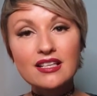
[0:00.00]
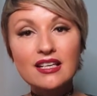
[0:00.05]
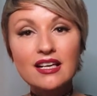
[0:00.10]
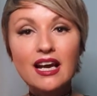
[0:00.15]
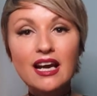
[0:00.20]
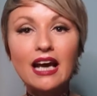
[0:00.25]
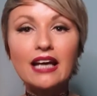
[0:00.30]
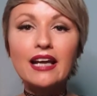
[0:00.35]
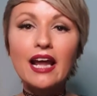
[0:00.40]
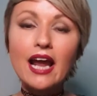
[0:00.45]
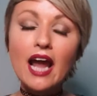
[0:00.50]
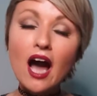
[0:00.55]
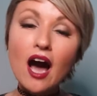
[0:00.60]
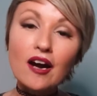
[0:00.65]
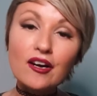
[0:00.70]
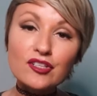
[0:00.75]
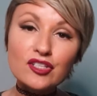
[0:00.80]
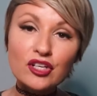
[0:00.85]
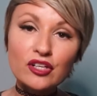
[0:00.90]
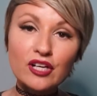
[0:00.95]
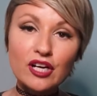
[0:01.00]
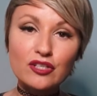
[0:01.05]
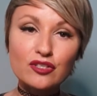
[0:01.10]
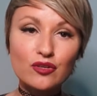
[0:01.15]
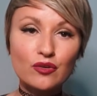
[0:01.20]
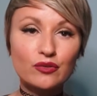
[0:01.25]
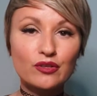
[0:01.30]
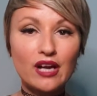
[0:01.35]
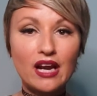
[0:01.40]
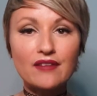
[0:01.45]
And I hugged her and I
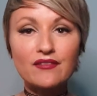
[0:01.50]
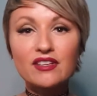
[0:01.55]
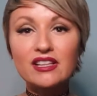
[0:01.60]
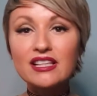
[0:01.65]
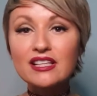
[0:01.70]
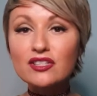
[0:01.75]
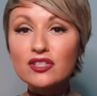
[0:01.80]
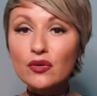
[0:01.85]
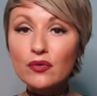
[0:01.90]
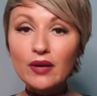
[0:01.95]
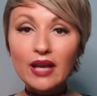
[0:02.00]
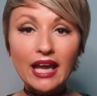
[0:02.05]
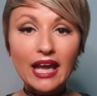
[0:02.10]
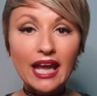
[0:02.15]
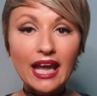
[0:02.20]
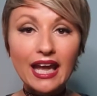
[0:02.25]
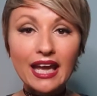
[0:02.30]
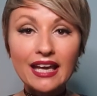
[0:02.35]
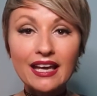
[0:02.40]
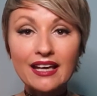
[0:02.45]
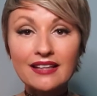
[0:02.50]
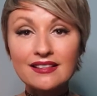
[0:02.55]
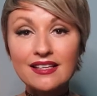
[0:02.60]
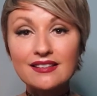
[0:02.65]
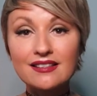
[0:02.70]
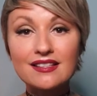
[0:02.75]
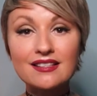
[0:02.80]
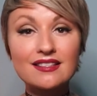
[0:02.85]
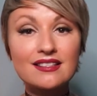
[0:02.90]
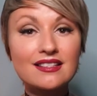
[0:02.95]
told her everything's okay and
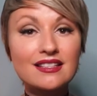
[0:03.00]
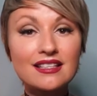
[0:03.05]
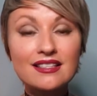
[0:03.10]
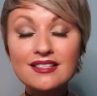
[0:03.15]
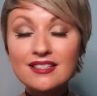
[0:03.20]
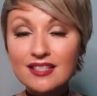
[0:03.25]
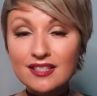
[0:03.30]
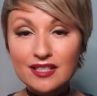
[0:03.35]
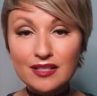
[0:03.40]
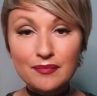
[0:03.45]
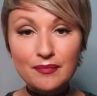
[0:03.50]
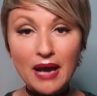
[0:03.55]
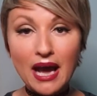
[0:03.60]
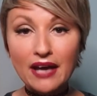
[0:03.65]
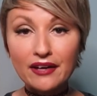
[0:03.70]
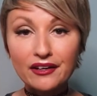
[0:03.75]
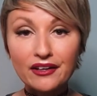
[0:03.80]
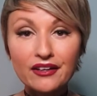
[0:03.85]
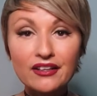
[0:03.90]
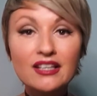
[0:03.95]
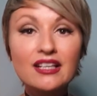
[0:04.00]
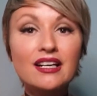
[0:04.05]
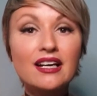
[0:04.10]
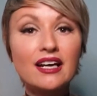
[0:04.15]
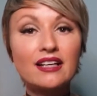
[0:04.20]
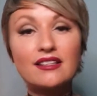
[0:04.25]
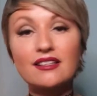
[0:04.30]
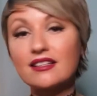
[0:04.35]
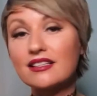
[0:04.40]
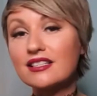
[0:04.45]
that this doesn't matter and
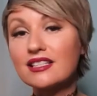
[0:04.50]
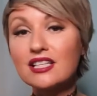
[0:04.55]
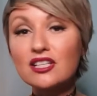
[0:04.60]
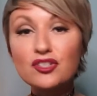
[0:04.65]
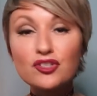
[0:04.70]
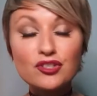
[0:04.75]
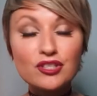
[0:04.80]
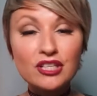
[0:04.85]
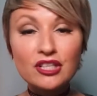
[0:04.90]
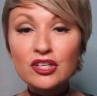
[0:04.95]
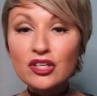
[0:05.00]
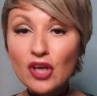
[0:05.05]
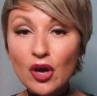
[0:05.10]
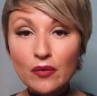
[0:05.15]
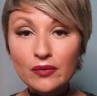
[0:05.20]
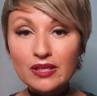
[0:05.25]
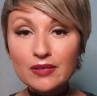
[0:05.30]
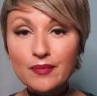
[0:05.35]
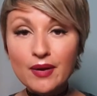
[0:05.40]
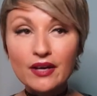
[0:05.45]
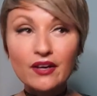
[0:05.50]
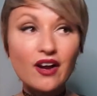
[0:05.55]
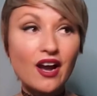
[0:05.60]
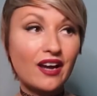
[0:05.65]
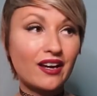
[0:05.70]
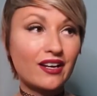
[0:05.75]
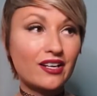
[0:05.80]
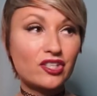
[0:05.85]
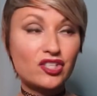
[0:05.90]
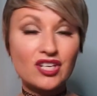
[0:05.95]
that the teacher didn't know any better. I
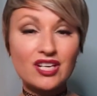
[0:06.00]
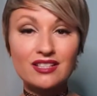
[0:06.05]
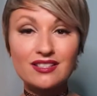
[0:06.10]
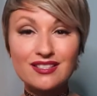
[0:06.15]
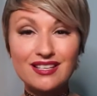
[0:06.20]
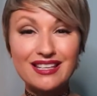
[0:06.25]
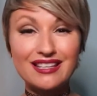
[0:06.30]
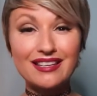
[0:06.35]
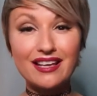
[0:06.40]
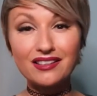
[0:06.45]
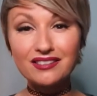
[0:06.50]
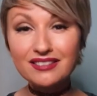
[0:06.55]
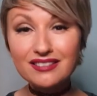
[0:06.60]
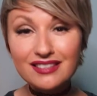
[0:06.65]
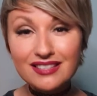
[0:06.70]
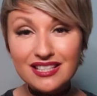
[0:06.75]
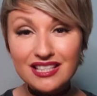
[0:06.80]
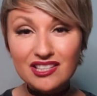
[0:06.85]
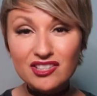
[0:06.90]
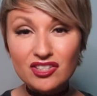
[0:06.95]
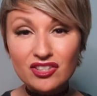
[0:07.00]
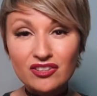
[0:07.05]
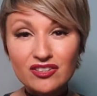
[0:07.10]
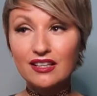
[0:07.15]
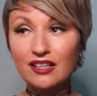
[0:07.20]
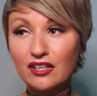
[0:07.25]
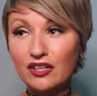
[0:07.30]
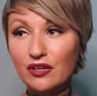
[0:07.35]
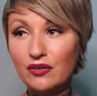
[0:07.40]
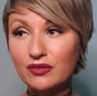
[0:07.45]
got a chance to yell at the teacher and, you
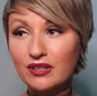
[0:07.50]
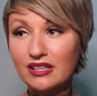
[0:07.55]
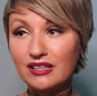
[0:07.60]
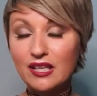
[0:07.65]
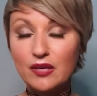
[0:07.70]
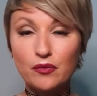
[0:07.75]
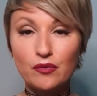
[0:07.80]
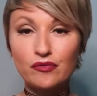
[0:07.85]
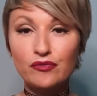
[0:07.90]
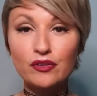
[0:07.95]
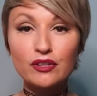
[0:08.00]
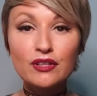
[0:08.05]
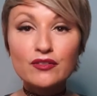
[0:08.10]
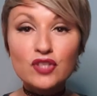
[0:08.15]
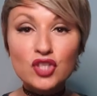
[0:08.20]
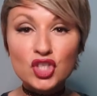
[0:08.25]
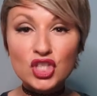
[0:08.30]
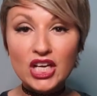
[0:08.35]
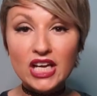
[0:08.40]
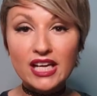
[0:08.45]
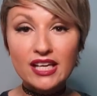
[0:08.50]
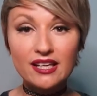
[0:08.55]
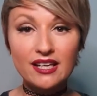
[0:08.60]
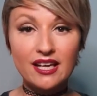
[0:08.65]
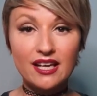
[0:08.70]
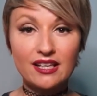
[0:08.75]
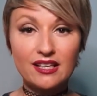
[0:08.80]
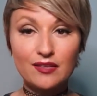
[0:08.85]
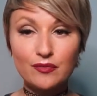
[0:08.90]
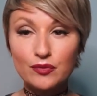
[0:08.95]
know, that they were full of shit
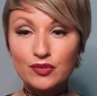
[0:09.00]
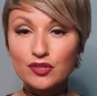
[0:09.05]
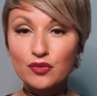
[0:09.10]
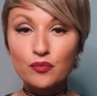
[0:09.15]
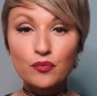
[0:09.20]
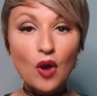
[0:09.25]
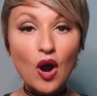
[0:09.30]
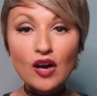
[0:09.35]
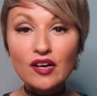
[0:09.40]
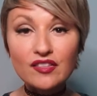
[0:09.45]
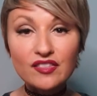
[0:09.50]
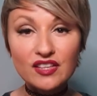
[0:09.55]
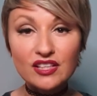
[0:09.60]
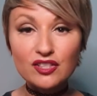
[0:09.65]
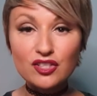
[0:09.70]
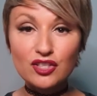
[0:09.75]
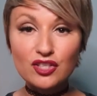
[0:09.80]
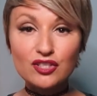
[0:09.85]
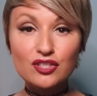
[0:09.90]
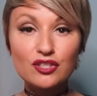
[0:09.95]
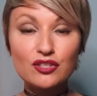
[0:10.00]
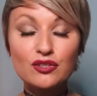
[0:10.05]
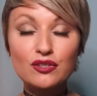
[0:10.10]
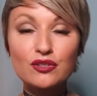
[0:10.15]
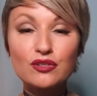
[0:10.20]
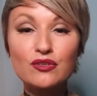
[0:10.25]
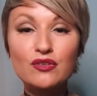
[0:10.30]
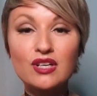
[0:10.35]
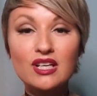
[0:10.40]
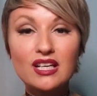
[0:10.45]
and it was the wrong thing to
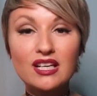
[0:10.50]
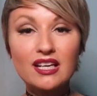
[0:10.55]
do.